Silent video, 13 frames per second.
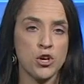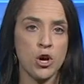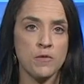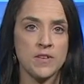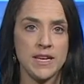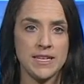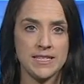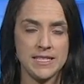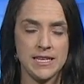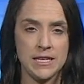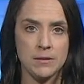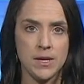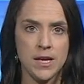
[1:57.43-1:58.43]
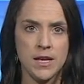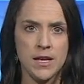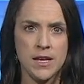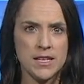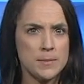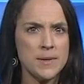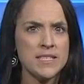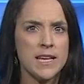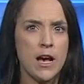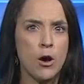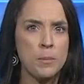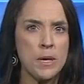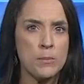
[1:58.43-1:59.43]
COVID-19. It's meant to
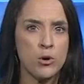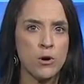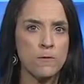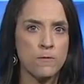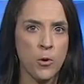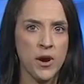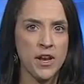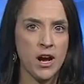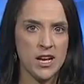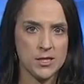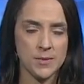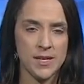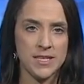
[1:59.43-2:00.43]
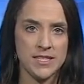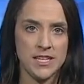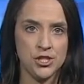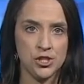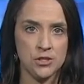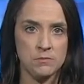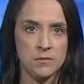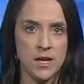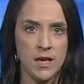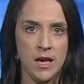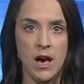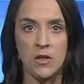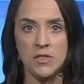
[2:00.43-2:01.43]
help people avoid hospitalization.
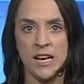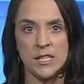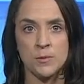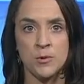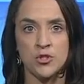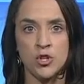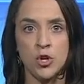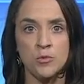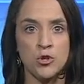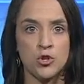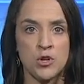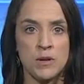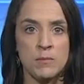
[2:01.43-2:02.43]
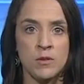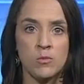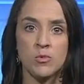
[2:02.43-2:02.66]
Health experts hope the treatment